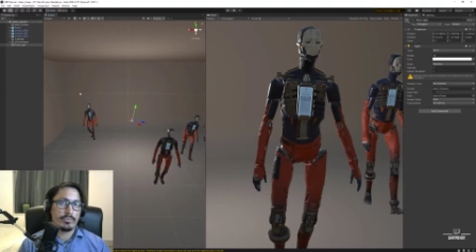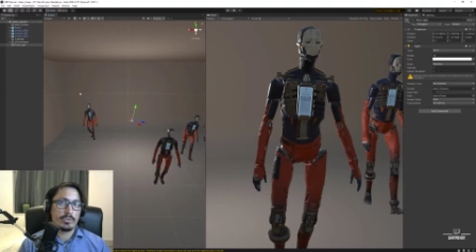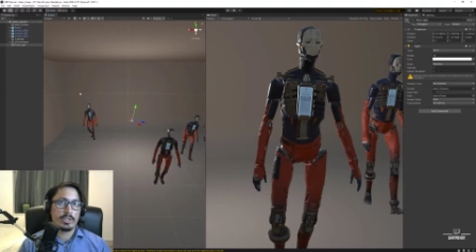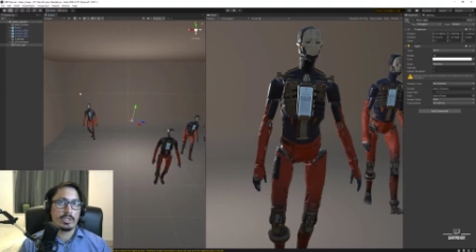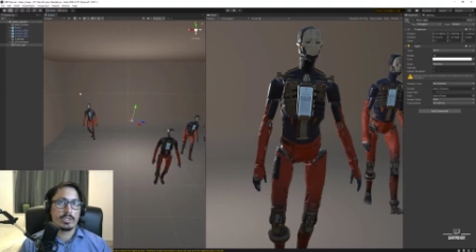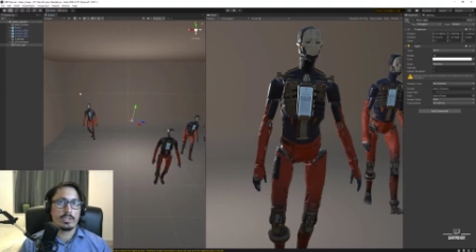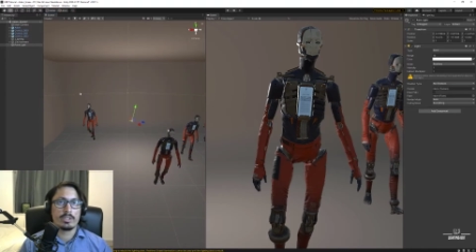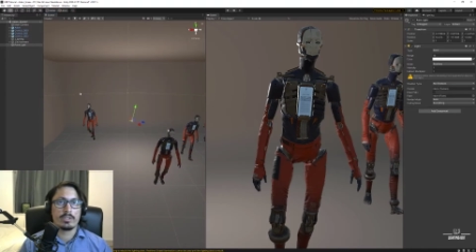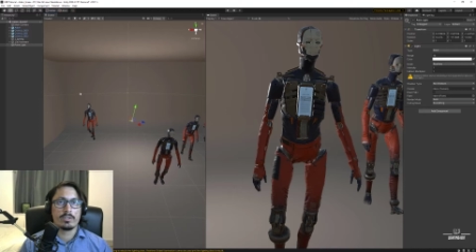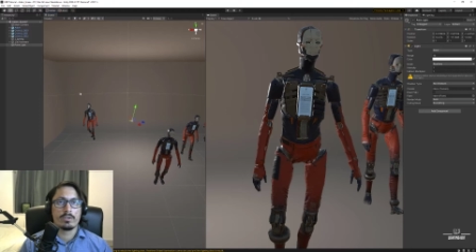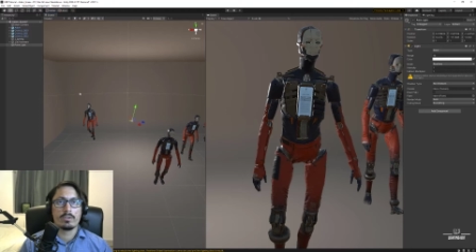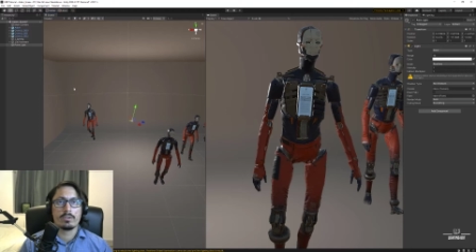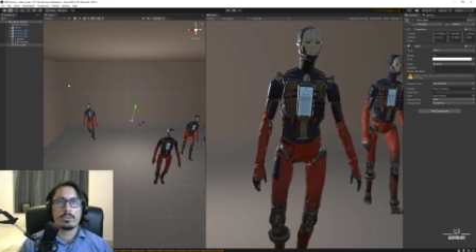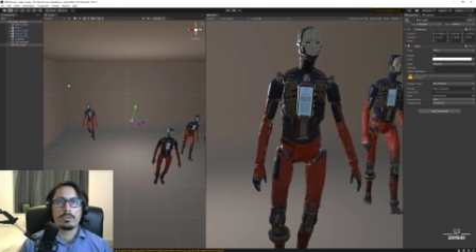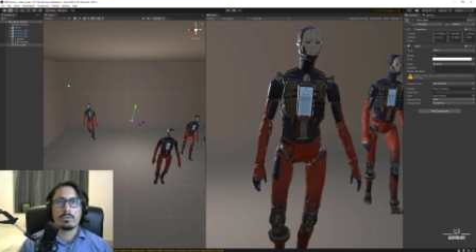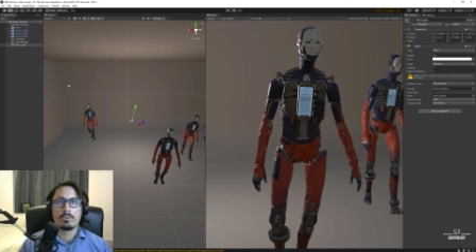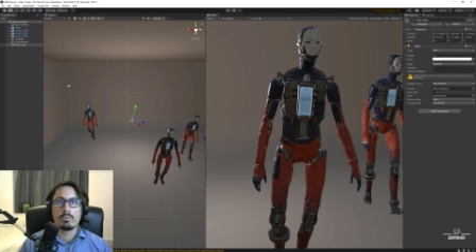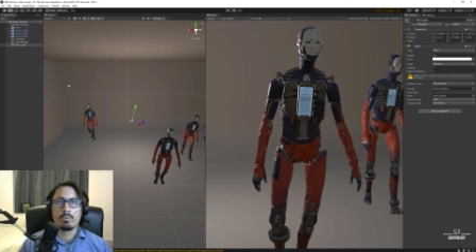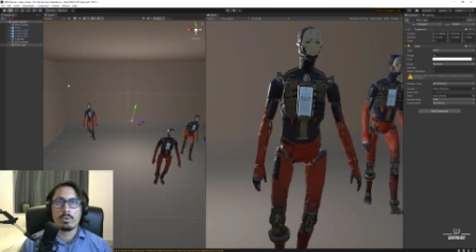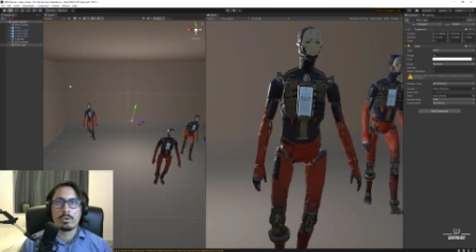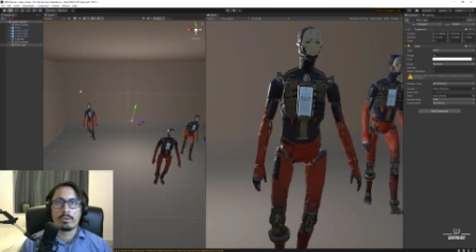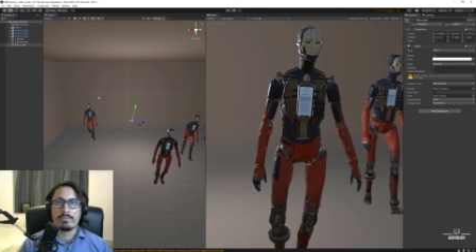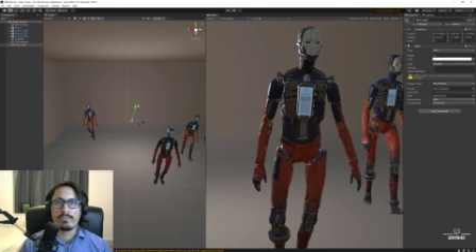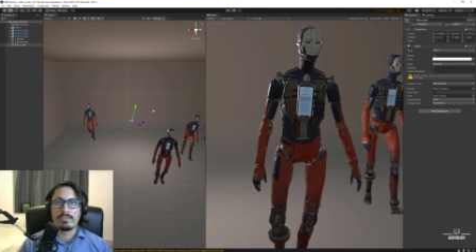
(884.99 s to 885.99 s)
It is also
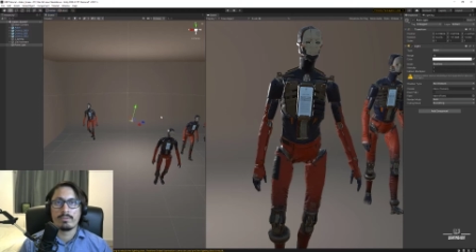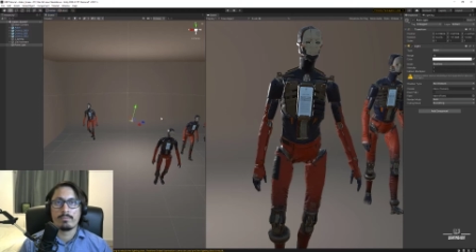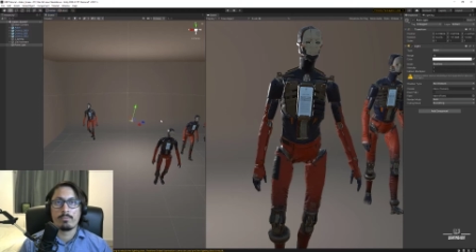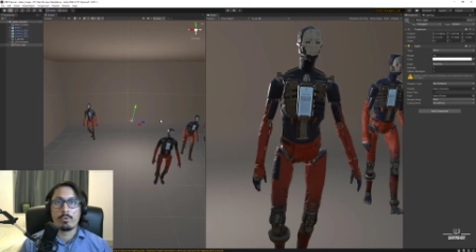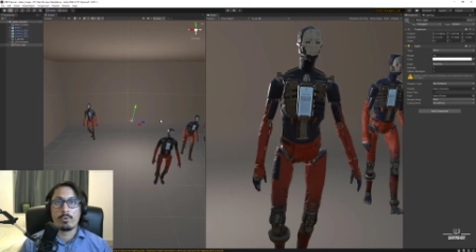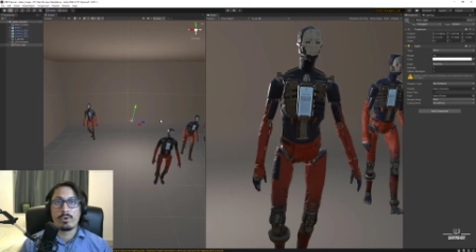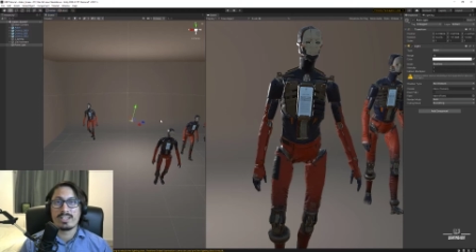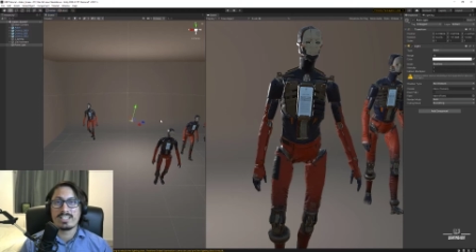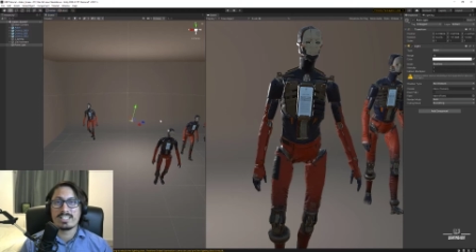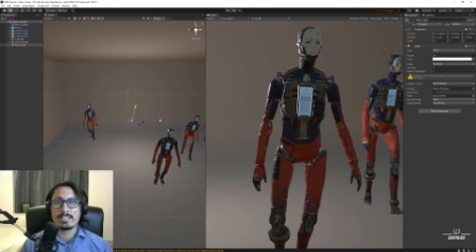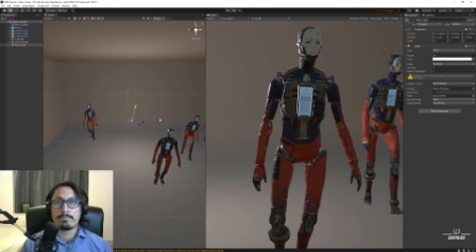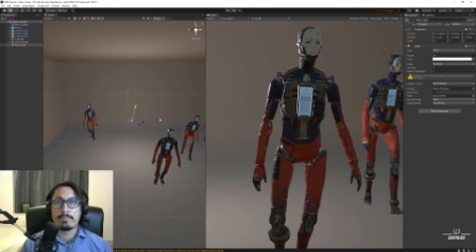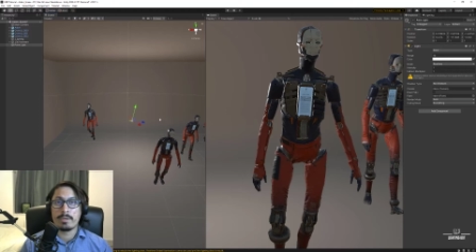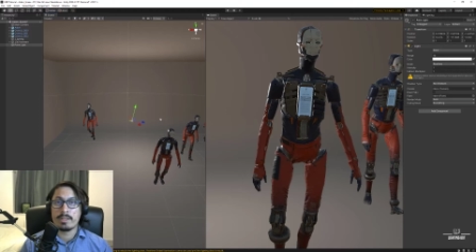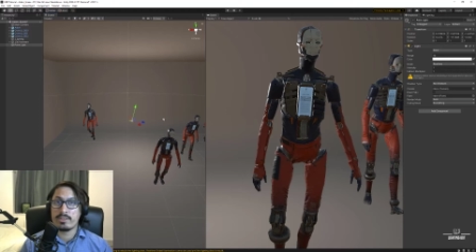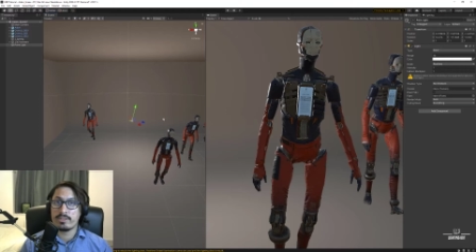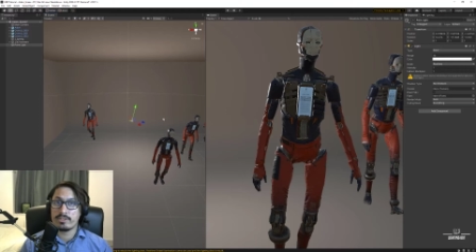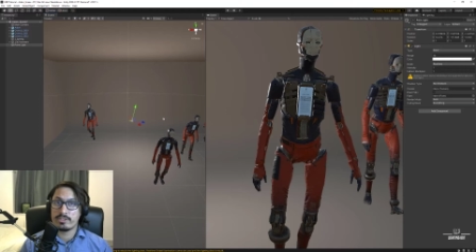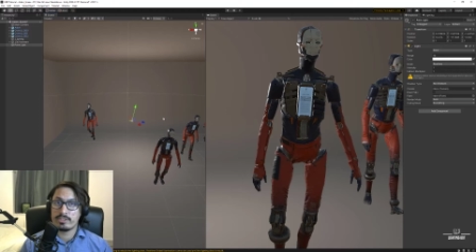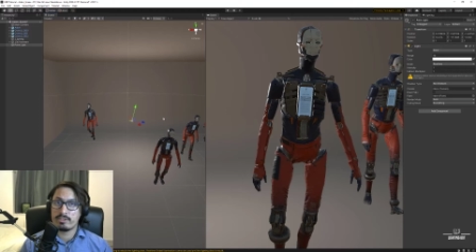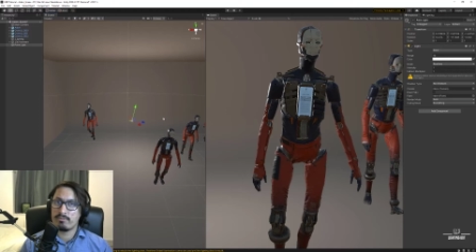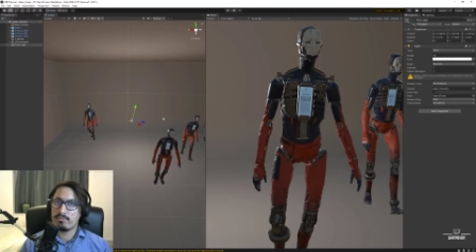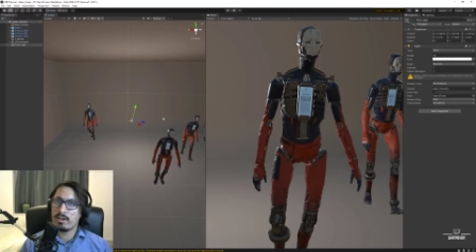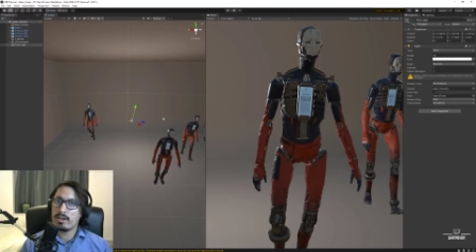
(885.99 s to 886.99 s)
one of the more
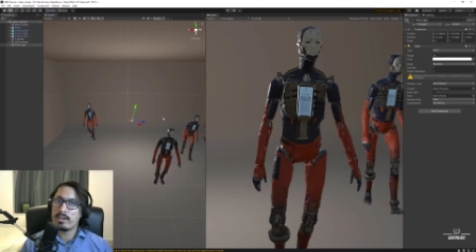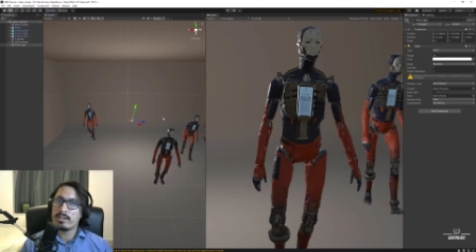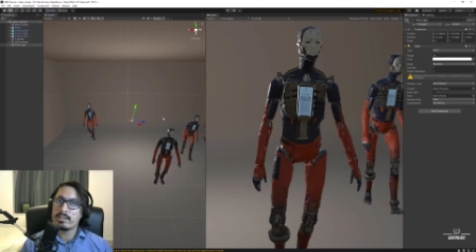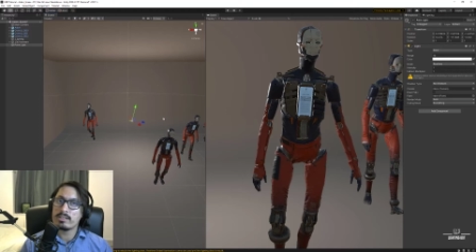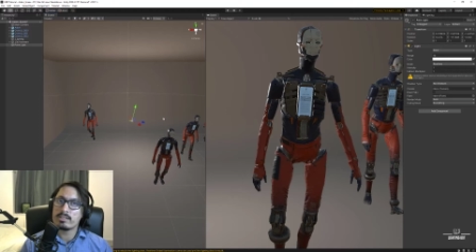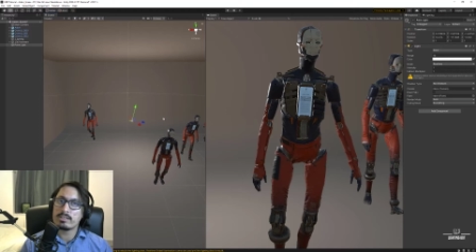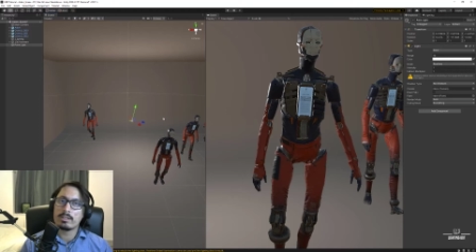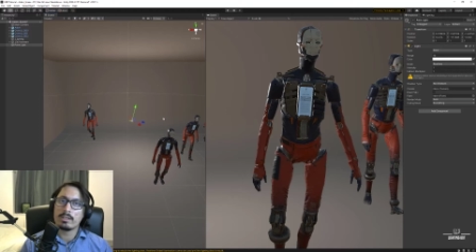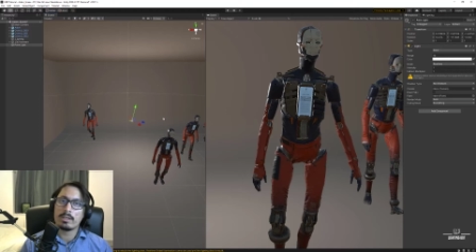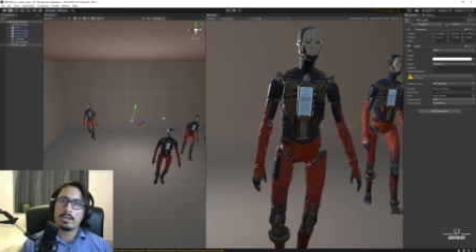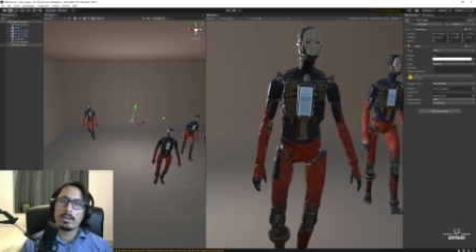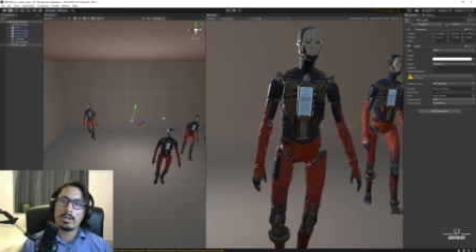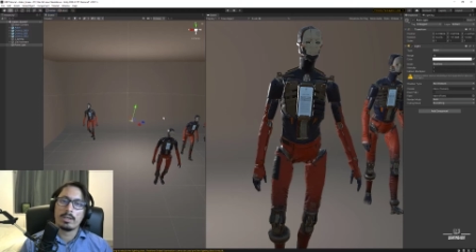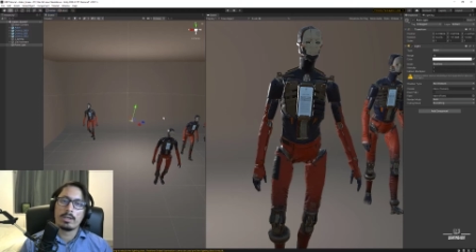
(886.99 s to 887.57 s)
expensive lights.